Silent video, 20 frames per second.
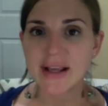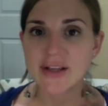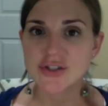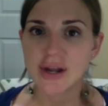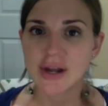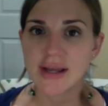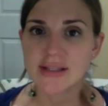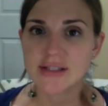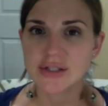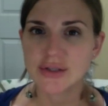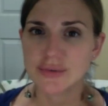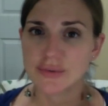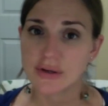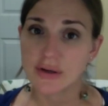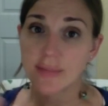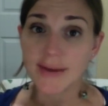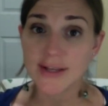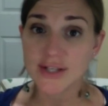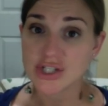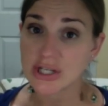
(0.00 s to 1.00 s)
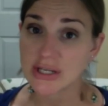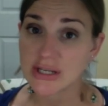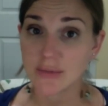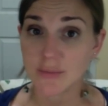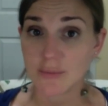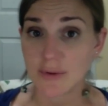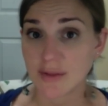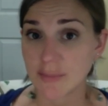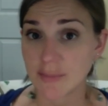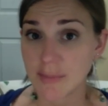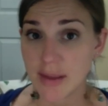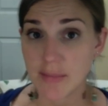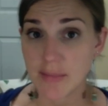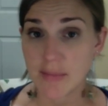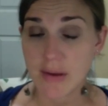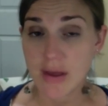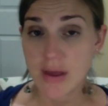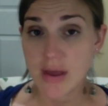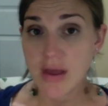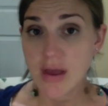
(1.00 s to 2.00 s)
tried to grill my chicken with my
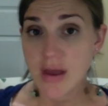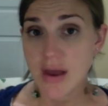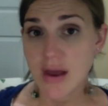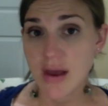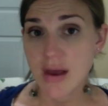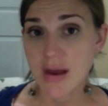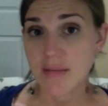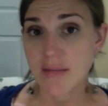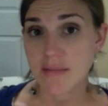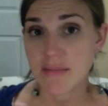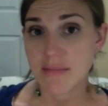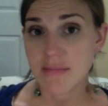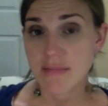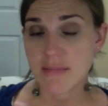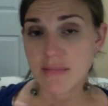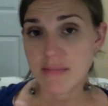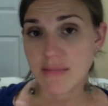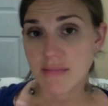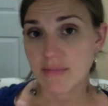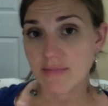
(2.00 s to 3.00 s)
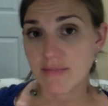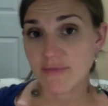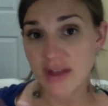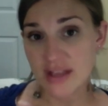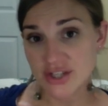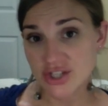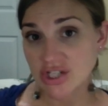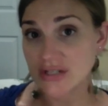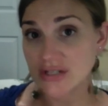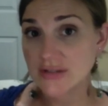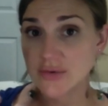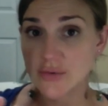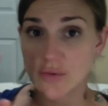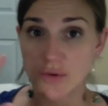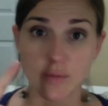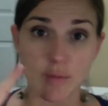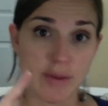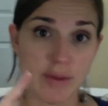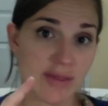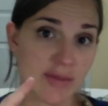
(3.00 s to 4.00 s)
veggies
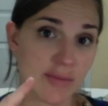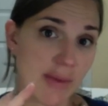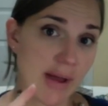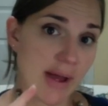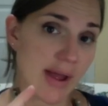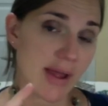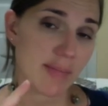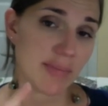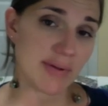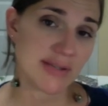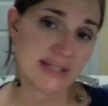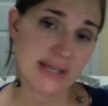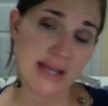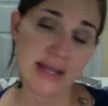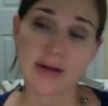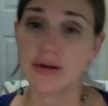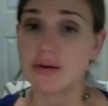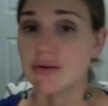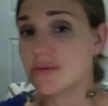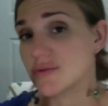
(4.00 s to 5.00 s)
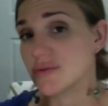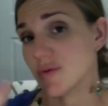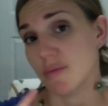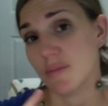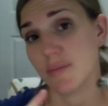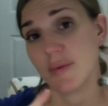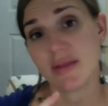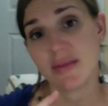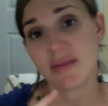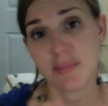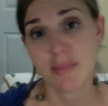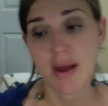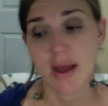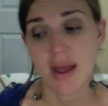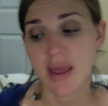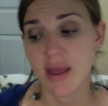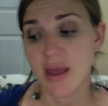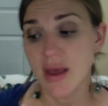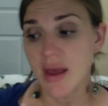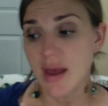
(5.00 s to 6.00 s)
or with my potatoes or with
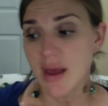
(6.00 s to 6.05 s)
my